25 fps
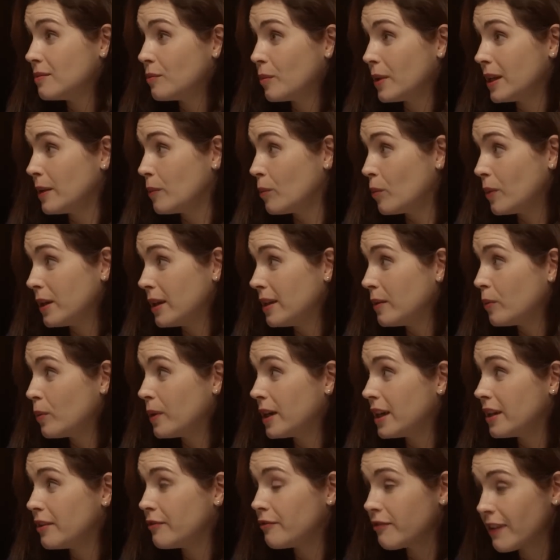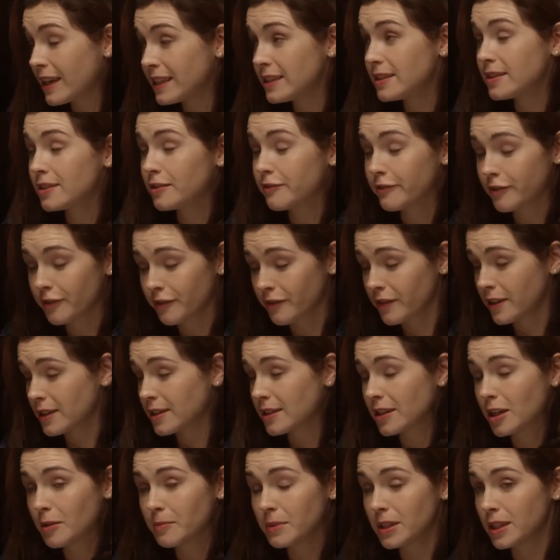We invented for the first
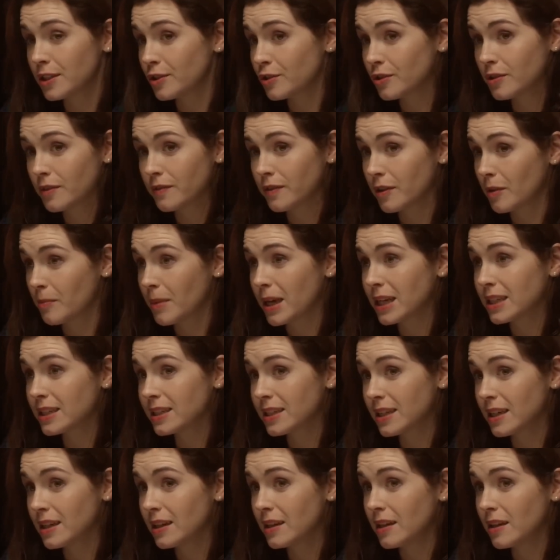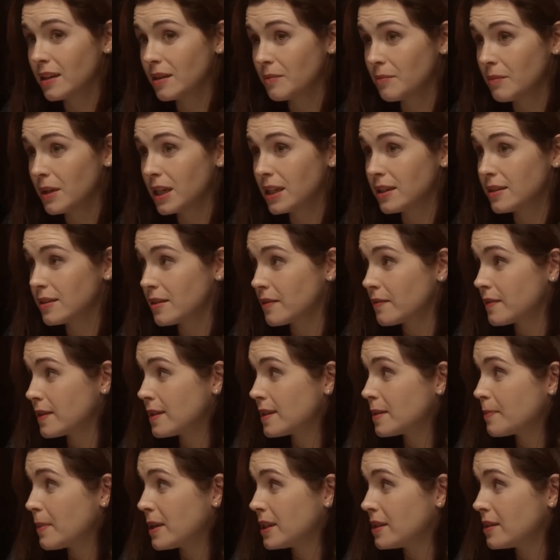time in the history of humanity a means of
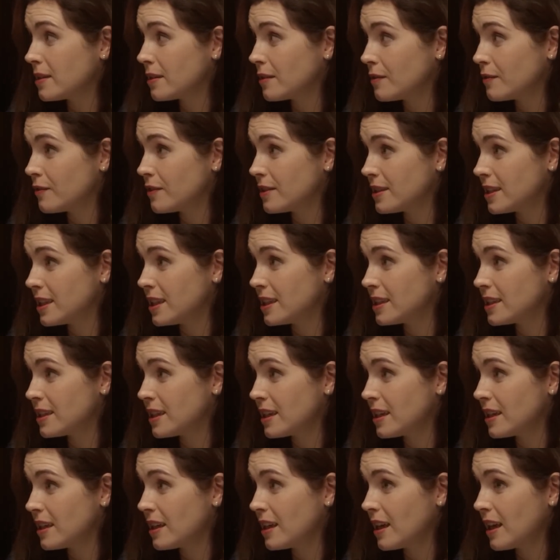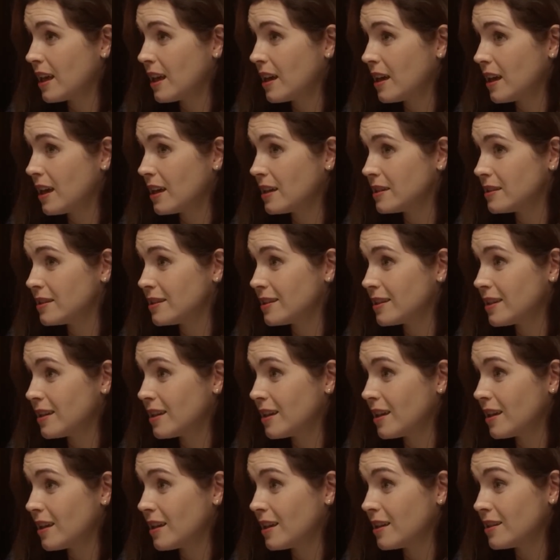suspending fertility, and
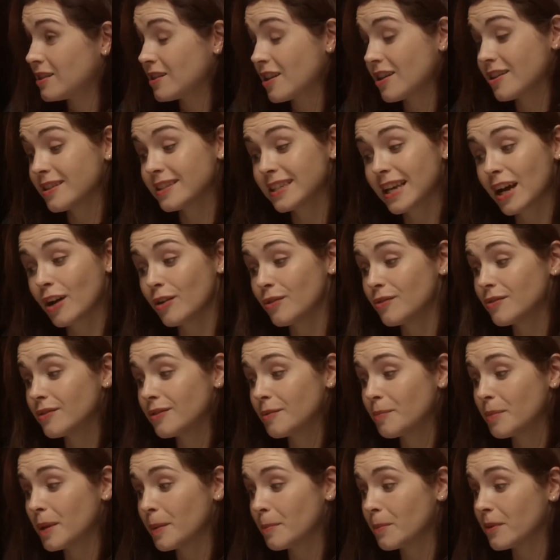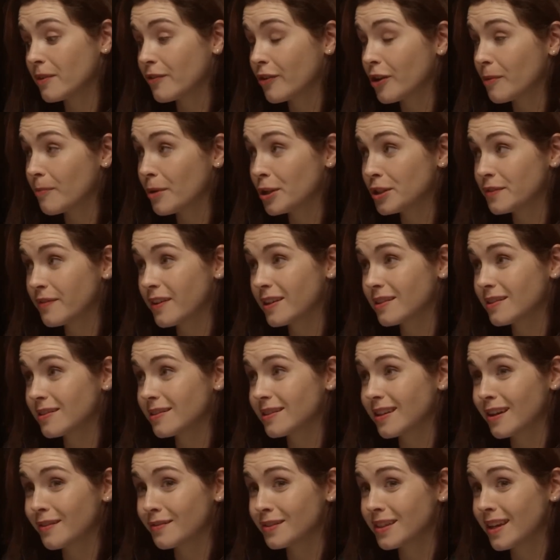it turns out that people are very motivated
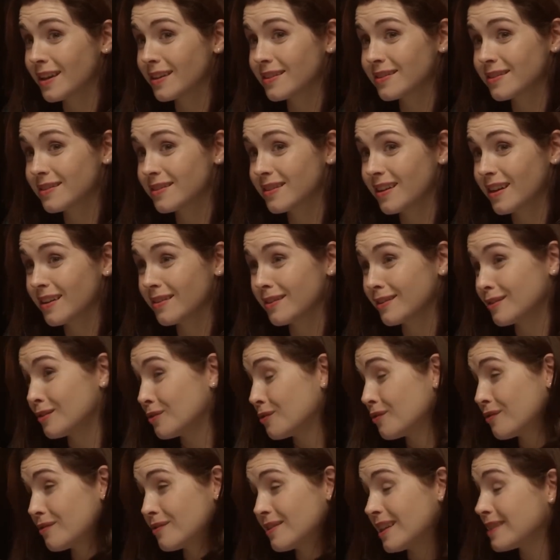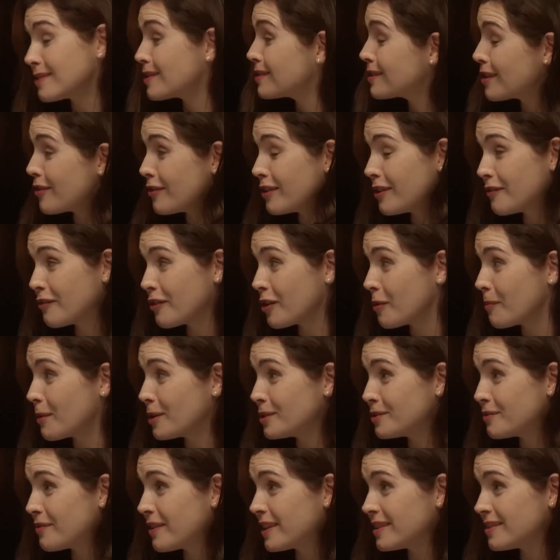to have sex, and they're not necessarily very
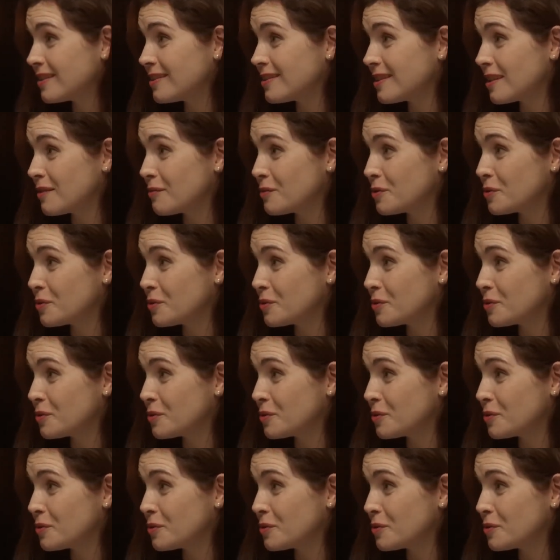motivated to have